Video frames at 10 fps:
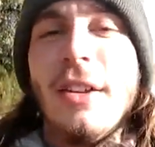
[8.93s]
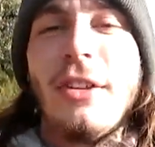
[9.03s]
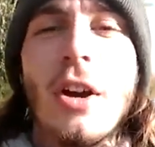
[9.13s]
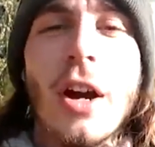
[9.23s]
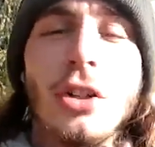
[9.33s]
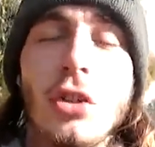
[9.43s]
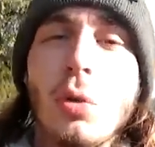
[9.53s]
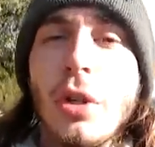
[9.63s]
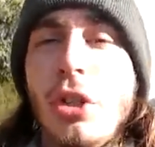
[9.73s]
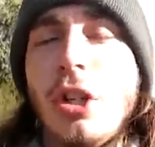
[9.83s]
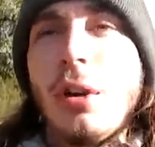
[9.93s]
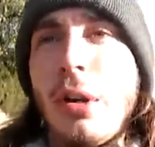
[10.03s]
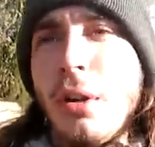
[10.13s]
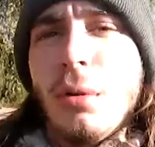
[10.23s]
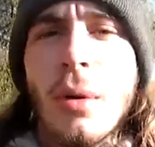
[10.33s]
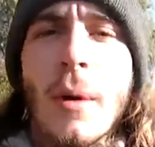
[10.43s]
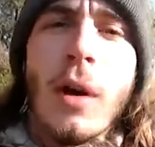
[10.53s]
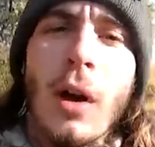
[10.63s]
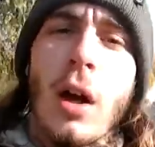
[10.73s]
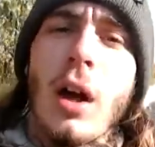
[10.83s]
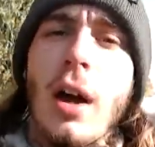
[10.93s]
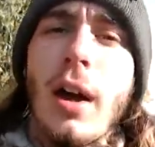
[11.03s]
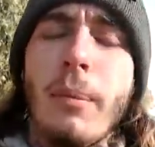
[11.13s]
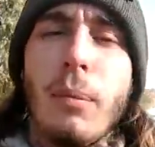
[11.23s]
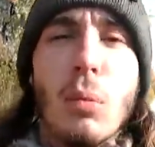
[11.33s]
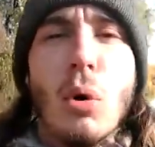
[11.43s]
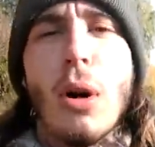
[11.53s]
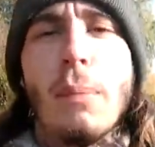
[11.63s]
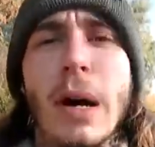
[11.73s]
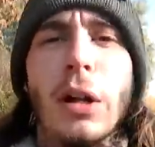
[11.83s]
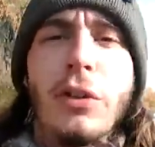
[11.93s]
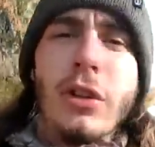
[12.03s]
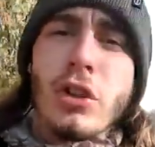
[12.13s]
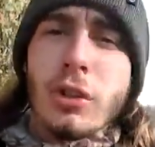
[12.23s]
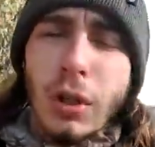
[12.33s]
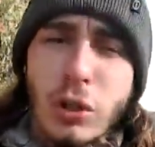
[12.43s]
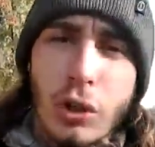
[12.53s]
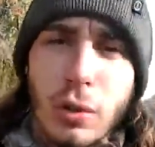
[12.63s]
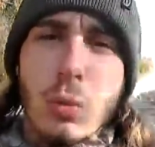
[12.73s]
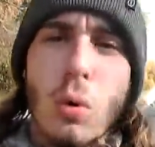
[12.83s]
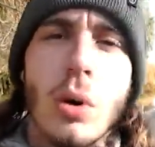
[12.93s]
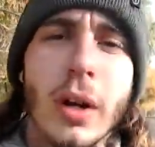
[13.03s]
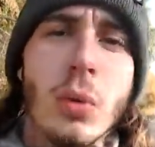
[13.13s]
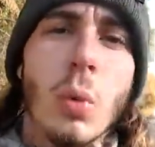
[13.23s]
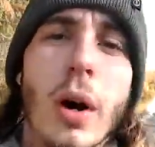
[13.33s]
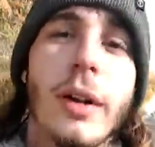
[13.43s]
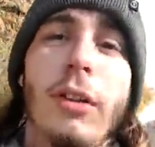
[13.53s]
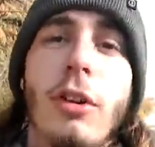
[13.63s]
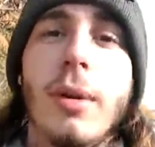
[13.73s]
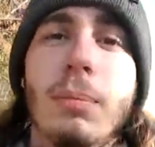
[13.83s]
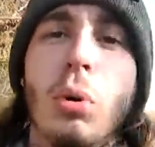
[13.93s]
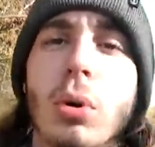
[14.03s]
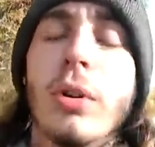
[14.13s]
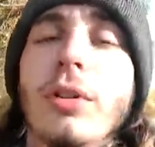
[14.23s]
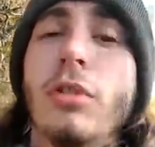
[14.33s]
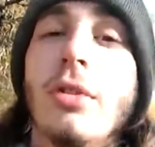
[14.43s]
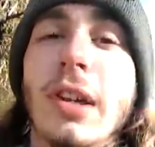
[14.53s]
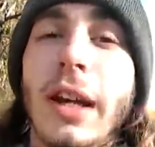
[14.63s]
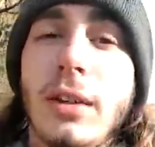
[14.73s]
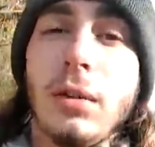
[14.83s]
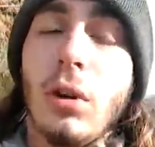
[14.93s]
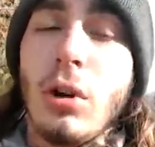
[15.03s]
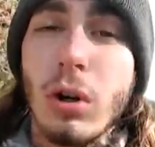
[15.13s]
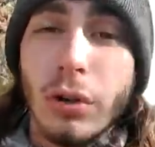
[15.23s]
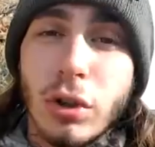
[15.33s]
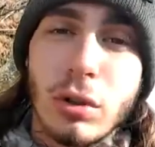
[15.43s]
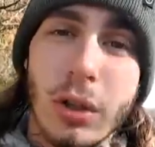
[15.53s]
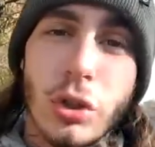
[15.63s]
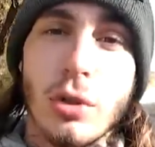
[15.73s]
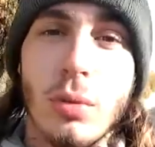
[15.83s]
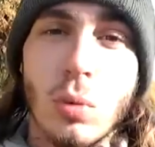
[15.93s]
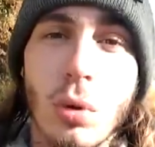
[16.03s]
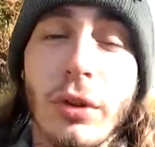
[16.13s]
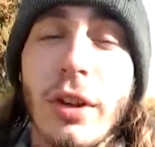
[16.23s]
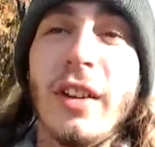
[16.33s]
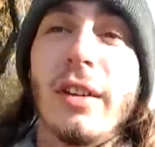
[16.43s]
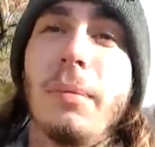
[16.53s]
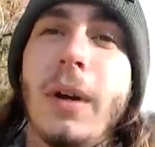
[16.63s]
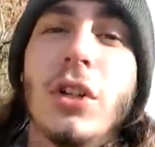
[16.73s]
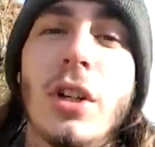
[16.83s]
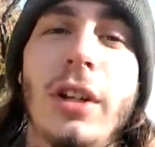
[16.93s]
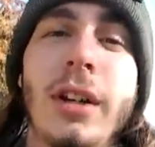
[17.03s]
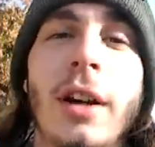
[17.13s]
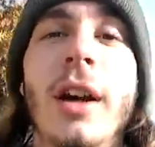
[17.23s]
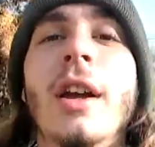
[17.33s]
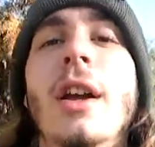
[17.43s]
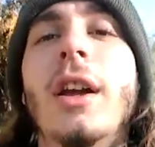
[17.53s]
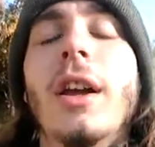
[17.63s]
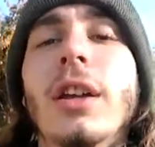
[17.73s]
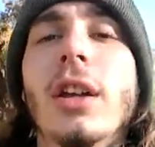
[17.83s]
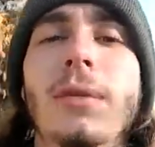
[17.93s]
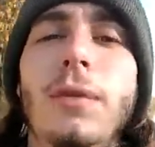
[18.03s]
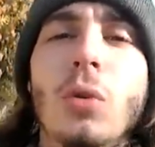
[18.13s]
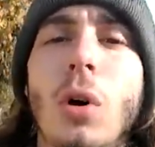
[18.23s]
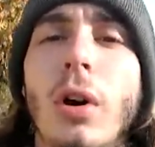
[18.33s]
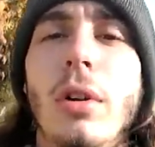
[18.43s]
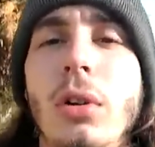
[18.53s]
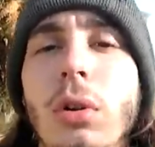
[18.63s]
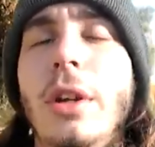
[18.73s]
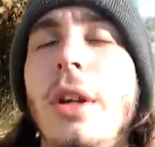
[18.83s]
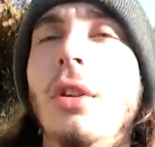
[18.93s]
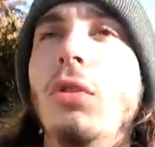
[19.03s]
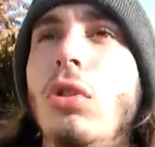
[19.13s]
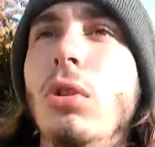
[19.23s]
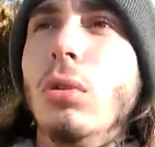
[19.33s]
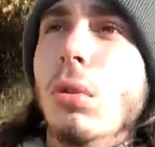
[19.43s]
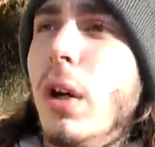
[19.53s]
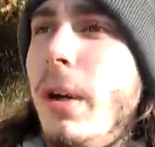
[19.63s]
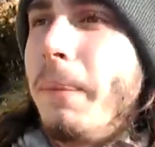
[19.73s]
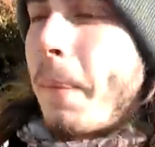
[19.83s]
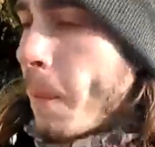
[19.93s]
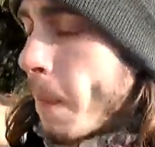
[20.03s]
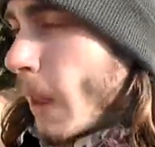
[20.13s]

So I just want to show you um, more about the structured walk and why it's so important to take your dog on structured walks, especially if you are looking to um,